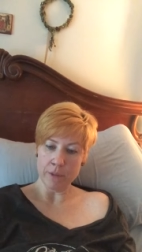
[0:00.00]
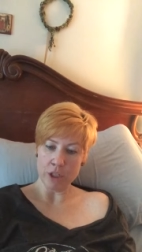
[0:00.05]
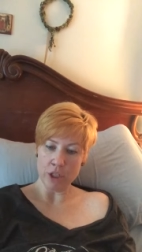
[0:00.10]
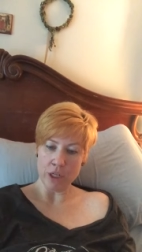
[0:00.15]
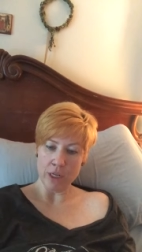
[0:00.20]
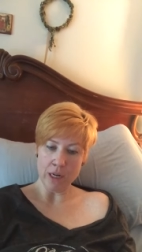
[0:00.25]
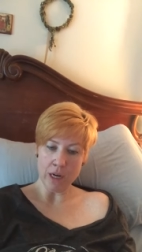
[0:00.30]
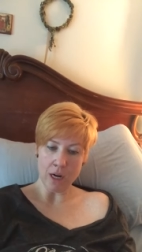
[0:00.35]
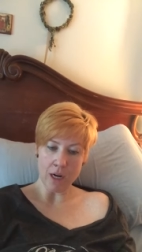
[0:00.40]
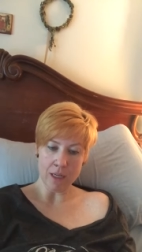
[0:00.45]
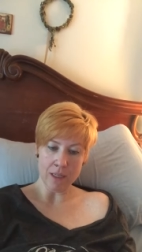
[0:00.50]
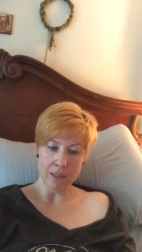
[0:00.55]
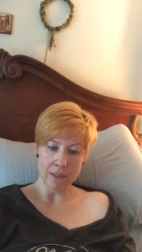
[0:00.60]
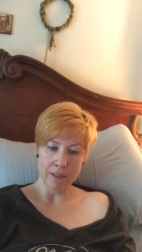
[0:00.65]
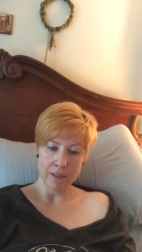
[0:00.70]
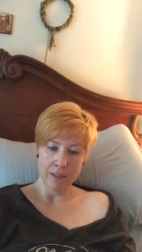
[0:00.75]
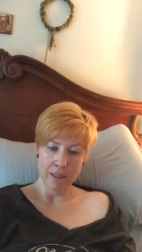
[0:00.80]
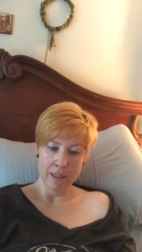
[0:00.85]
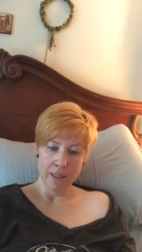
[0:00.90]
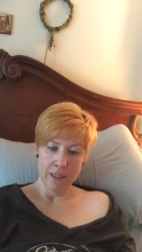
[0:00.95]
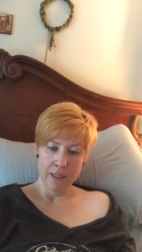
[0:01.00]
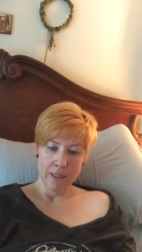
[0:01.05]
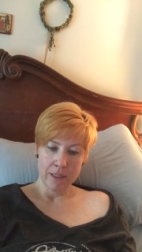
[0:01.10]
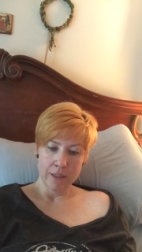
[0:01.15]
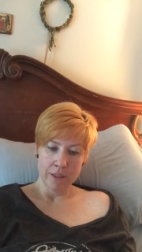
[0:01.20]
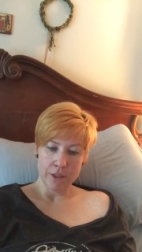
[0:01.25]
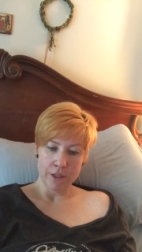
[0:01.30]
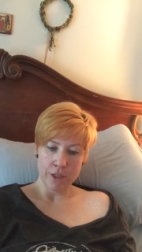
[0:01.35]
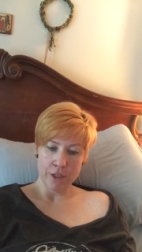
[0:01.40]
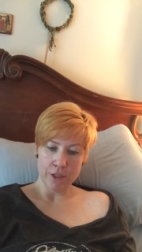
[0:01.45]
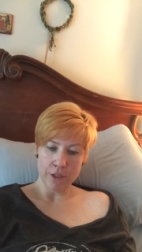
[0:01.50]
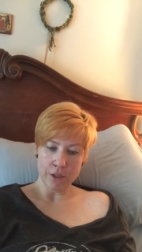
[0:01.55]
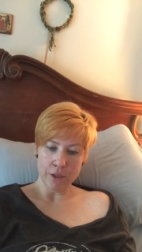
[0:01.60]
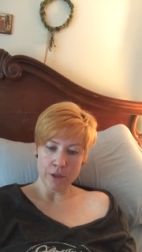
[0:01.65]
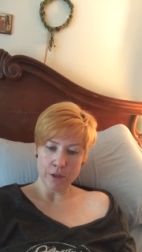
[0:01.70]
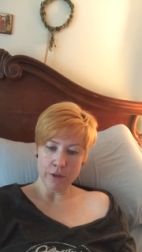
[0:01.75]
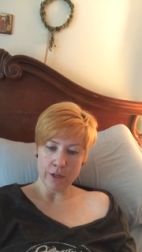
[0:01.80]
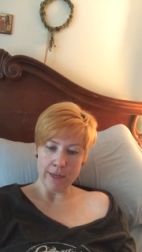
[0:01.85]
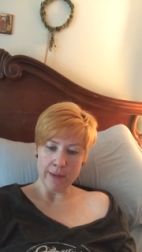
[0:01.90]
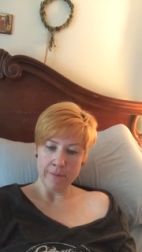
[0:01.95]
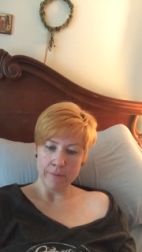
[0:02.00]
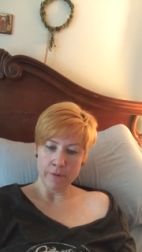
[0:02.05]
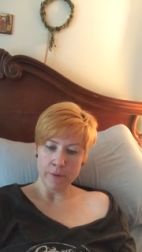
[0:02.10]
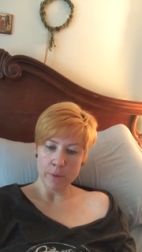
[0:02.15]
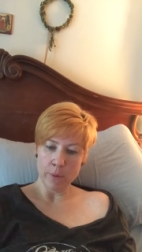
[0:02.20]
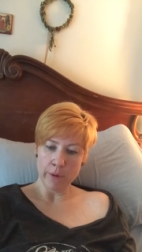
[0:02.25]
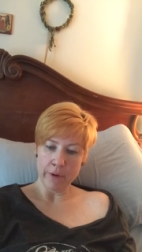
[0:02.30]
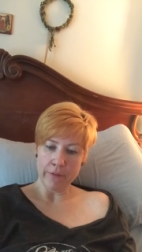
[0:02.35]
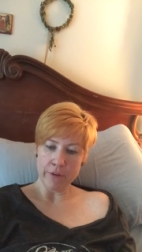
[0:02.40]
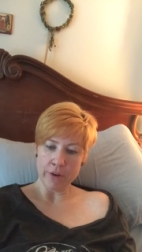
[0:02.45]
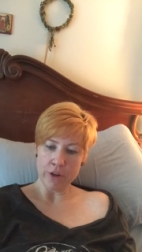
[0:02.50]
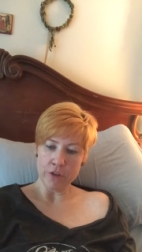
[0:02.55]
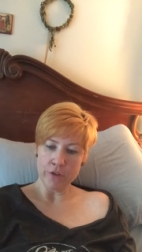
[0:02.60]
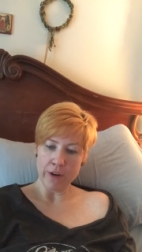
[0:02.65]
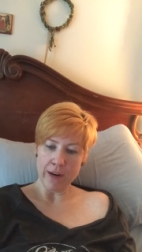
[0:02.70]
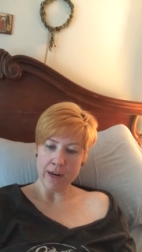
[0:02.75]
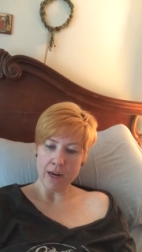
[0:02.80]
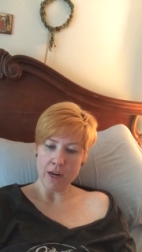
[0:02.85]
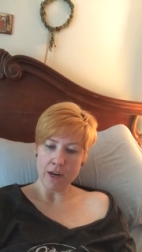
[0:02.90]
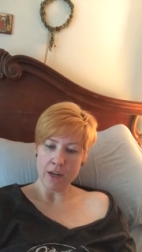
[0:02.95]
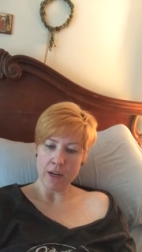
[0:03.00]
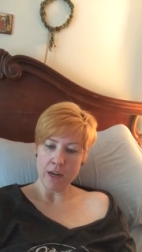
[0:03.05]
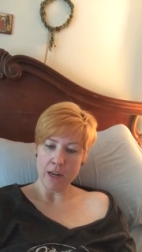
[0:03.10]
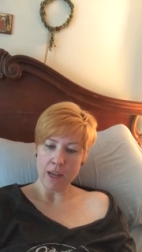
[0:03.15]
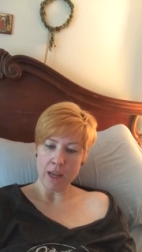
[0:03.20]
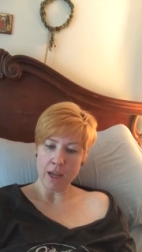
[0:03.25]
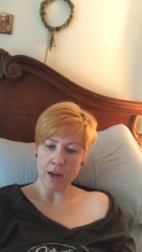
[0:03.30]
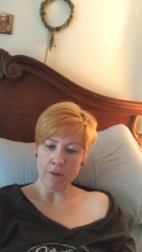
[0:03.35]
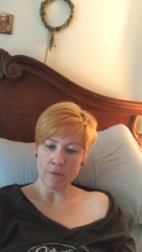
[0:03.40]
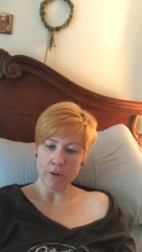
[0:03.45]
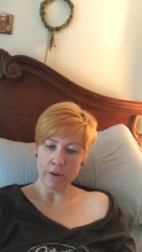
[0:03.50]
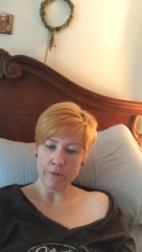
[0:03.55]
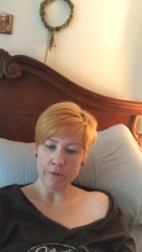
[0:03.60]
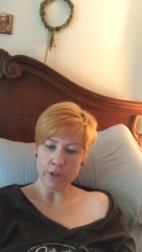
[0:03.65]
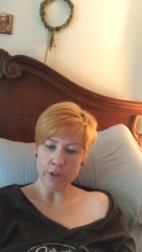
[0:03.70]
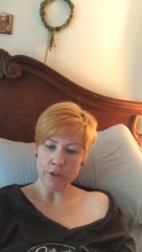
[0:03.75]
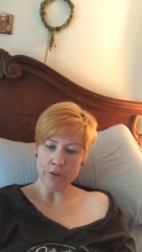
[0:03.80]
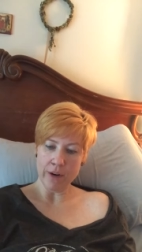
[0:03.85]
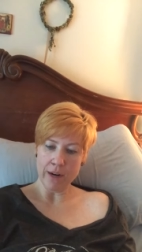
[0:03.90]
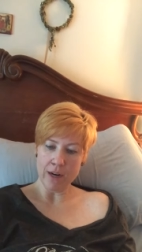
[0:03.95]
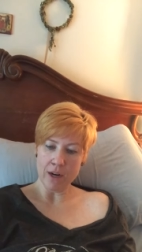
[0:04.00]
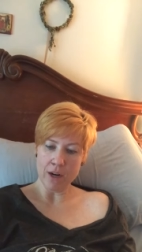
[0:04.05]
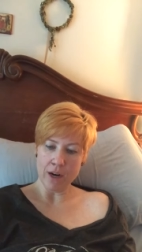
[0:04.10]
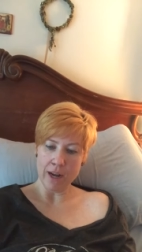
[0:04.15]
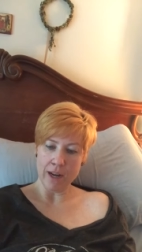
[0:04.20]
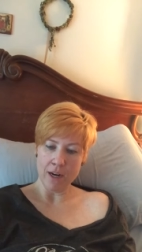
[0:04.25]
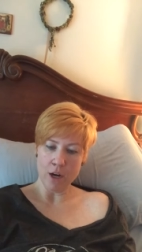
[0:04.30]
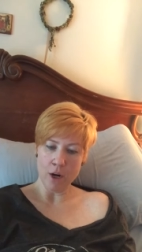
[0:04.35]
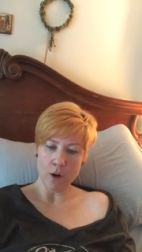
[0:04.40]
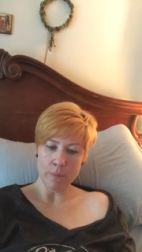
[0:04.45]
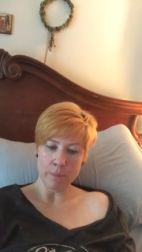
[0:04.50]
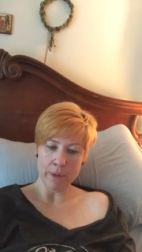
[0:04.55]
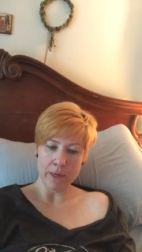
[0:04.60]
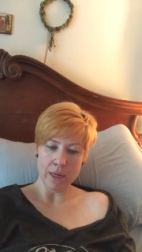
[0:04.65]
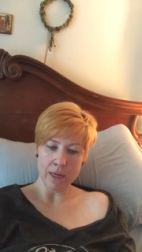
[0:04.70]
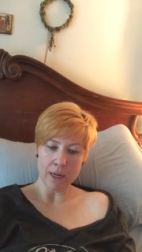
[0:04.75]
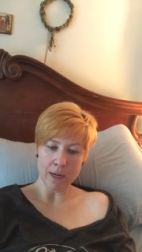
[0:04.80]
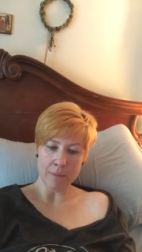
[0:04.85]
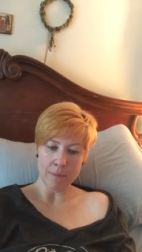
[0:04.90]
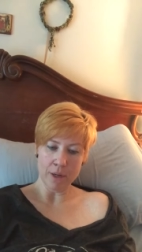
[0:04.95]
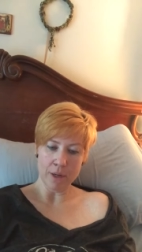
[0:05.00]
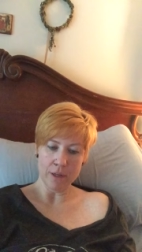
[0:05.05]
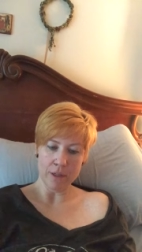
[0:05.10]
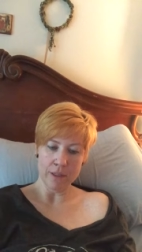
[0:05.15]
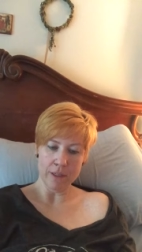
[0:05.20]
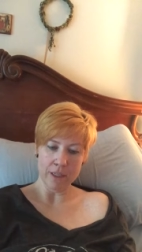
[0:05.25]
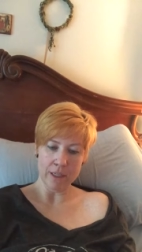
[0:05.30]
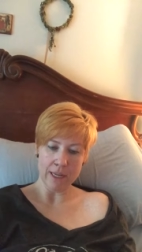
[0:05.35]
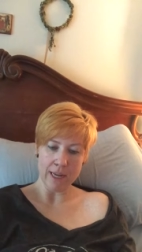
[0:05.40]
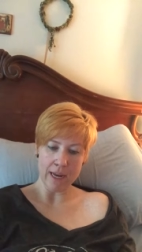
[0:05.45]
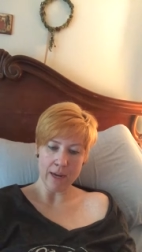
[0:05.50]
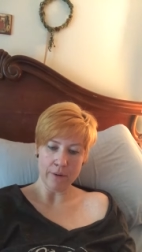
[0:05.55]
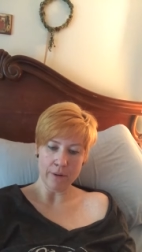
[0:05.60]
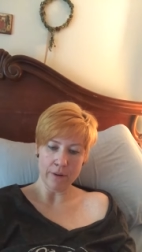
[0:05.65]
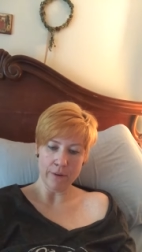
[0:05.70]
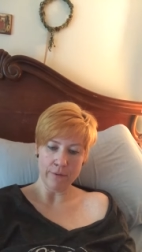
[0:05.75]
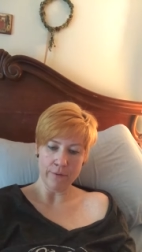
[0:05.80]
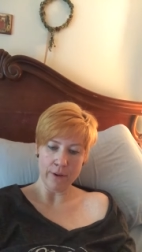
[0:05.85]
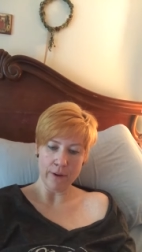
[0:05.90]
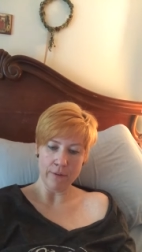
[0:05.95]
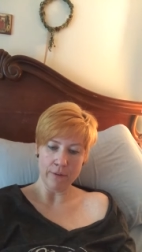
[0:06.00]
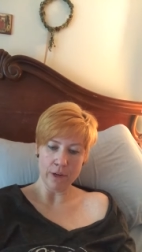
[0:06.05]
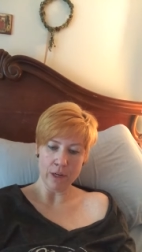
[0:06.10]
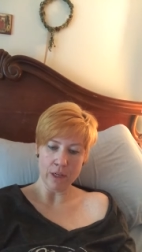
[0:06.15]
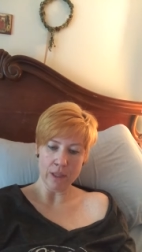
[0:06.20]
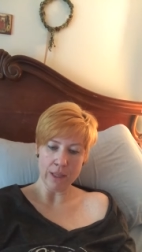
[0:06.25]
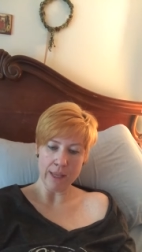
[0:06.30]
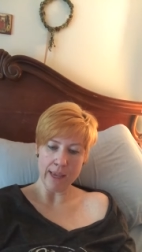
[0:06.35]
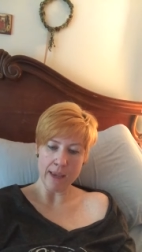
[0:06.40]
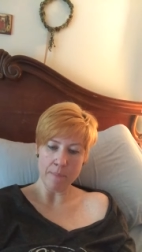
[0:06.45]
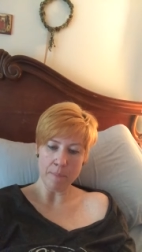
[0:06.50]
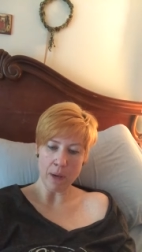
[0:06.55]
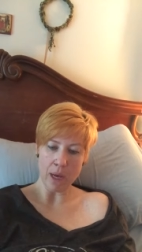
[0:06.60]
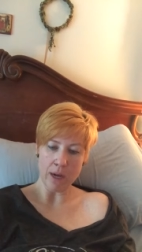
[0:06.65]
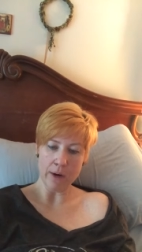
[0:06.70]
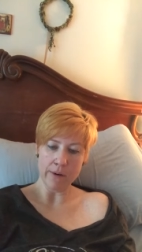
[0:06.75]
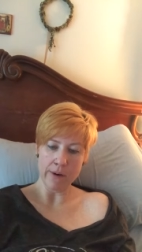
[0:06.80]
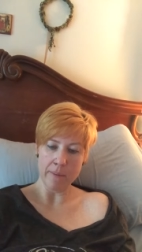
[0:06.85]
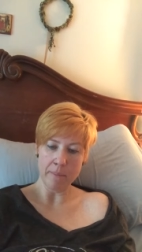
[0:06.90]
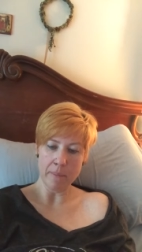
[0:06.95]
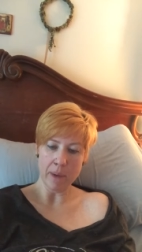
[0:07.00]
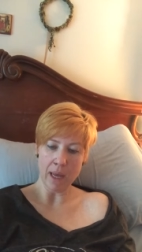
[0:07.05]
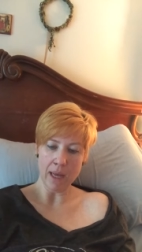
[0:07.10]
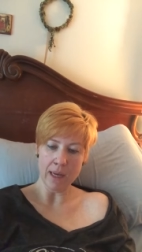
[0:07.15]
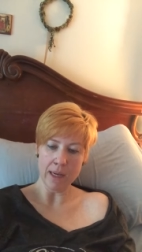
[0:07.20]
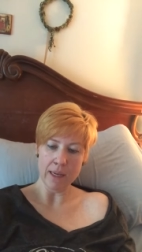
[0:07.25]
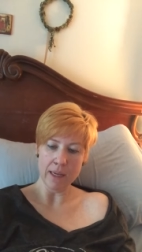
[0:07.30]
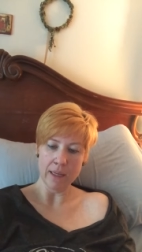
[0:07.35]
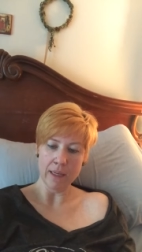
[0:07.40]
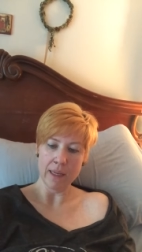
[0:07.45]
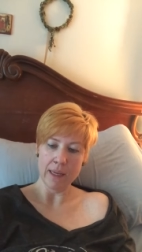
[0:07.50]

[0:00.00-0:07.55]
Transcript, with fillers: the machine on. She took the cream from the refrigerator, refrigerator and opened a cupboard to take out her favorite clay pottery mug.